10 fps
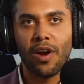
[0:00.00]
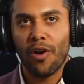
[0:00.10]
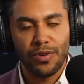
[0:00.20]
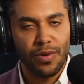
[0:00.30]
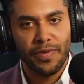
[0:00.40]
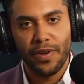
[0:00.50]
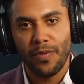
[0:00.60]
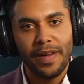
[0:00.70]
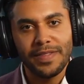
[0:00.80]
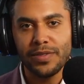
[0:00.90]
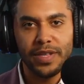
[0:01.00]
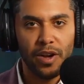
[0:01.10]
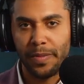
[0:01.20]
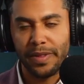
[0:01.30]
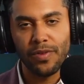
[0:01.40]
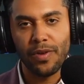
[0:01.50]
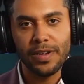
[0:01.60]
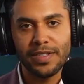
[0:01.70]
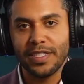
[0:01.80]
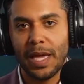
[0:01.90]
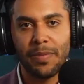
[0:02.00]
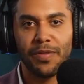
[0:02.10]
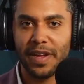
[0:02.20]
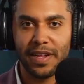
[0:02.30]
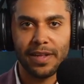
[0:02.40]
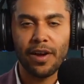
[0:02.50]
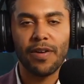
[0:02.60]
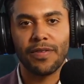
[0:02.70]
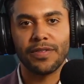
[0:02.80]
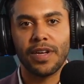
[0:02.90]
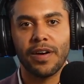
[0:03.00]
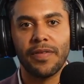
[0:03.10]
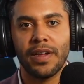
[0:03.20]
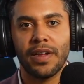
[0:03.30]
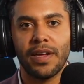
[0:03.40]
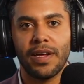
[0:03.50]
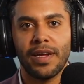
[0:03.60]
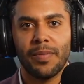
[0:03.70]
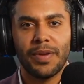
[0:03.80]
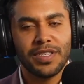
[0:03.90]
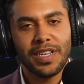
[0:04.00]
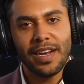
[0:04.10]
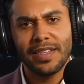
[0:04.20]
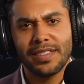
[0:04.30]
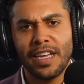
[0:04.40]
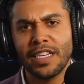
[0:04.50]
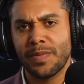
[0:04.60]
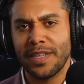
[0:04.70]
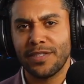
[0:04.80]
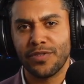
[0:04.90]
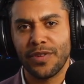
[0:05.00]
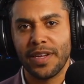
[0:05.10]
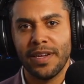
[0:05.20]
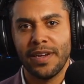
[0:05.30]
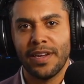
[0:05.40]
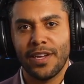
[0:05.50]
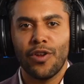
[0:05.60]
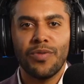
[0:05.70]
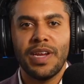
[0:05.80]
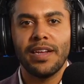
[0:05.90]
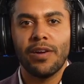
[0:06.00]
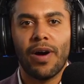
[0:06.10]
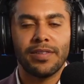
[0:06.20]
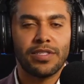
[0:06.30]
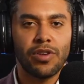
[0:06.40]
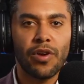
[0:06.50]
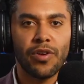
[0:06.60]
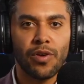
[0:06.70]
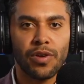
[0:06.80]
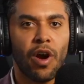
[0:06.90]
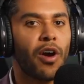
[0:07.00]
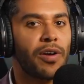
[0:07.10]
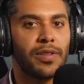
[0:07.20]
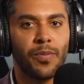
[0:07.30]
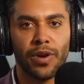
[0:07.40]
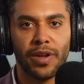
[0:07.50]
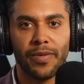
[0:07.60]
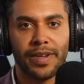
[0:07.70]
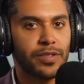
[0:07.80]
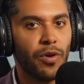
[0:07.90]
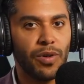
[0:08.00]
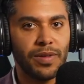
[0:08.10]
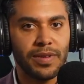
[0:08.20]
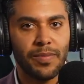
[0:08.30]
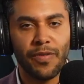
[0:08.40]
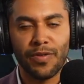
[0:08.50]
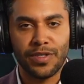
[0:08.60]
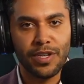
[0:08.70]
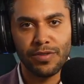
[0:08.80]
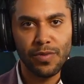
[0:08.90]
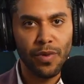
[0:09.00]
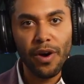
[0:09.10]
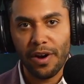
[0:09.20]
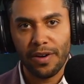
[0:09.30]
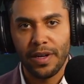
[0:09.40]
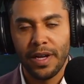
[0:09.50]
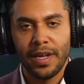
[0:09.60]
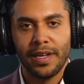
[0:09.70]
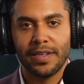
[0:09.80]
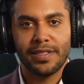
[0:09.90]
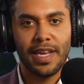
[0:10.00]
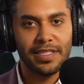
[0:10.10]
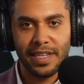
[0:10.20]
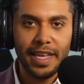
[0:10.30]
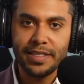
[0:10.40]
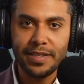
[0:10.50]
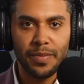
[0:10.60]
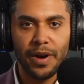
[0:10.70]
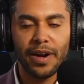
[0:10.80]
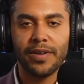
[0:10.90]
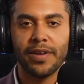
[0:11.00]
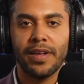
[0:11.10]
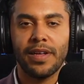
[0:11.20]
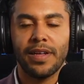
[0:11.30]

the car door for your wife. She knows how to open the door. She's capable of getting in the car for herself. But just kind of this nice pleasantry. You don't need to go out and start her car in the morning when it's cold before she goes to work or takes the kids somewhere.